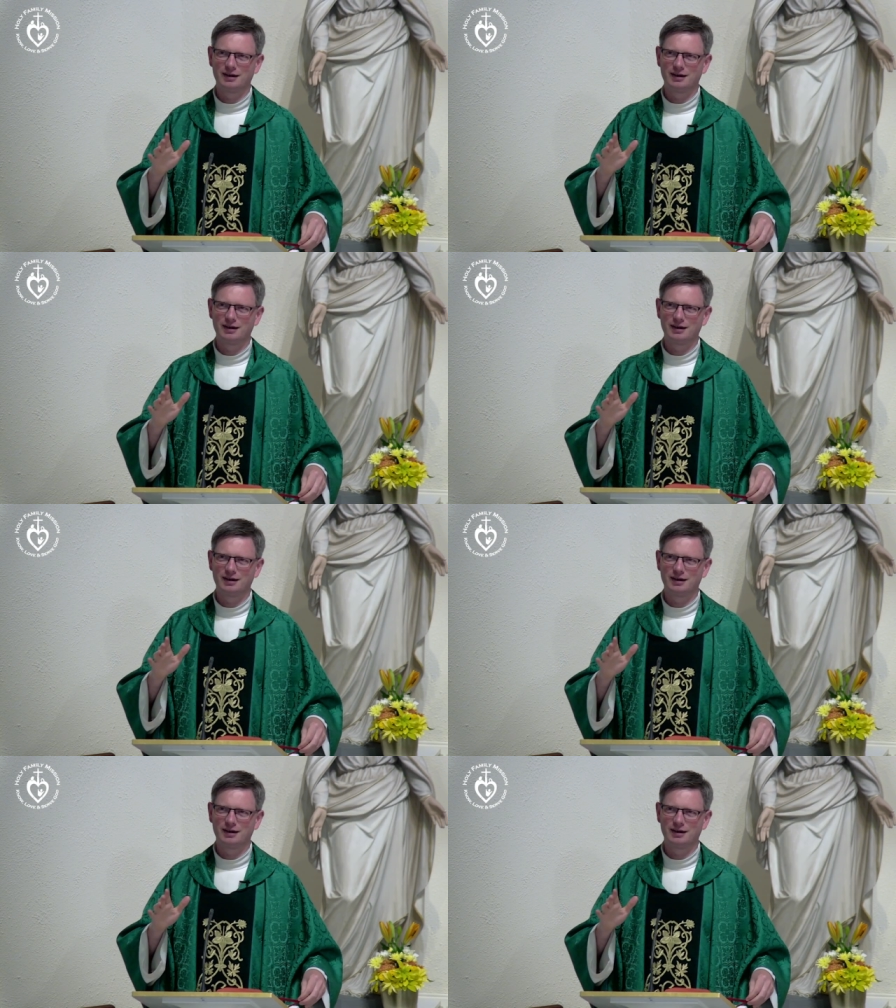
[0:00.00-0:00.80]
and
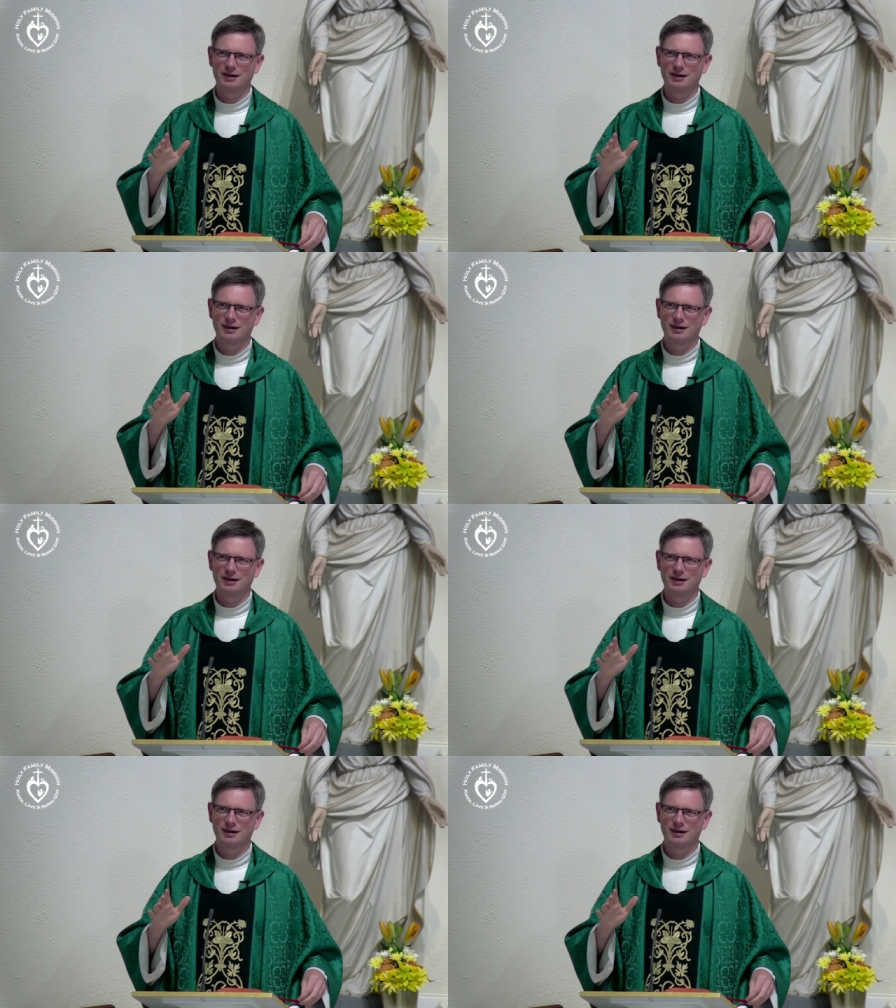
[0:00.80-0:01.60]
and it was just very
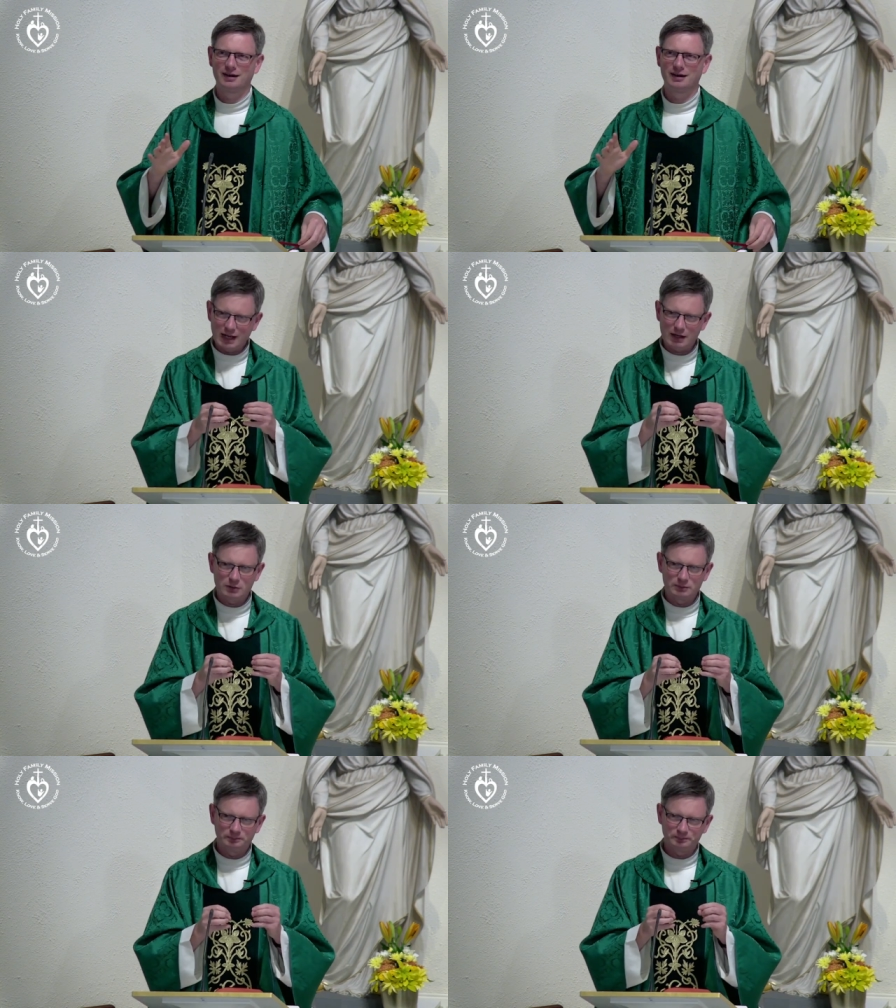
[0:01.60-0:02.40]
interesting to see
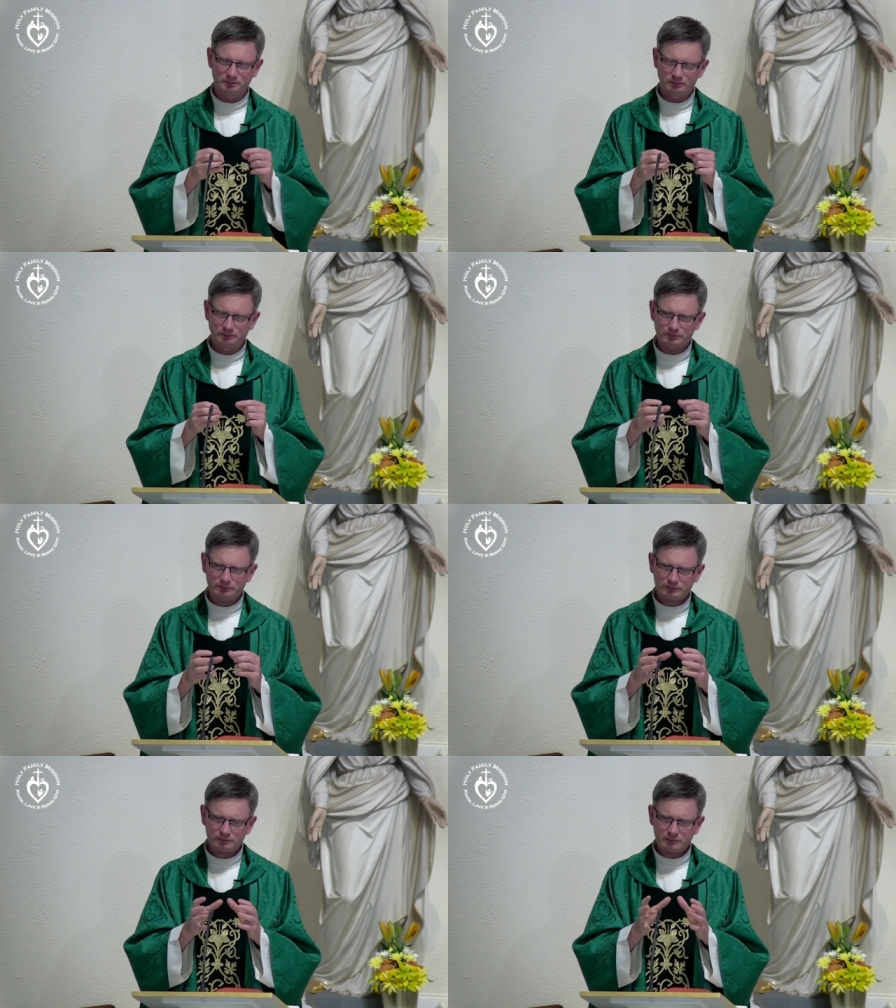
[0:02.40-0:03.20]
how
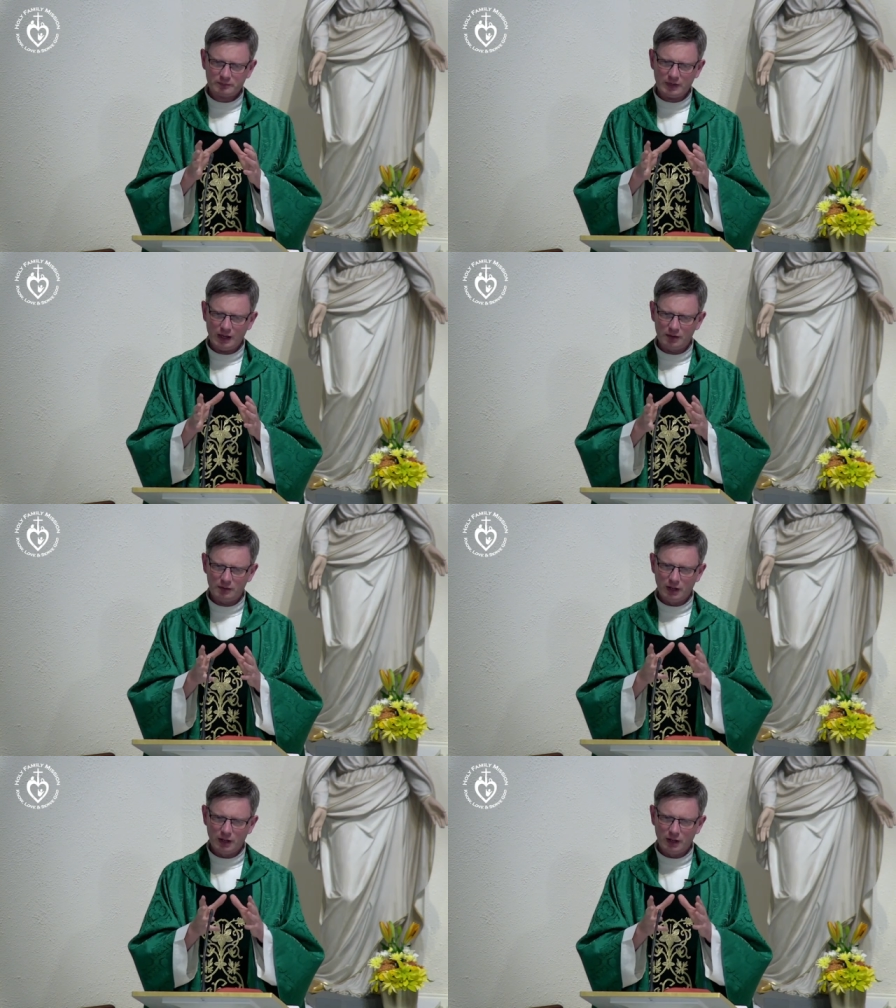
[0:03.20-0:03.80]
how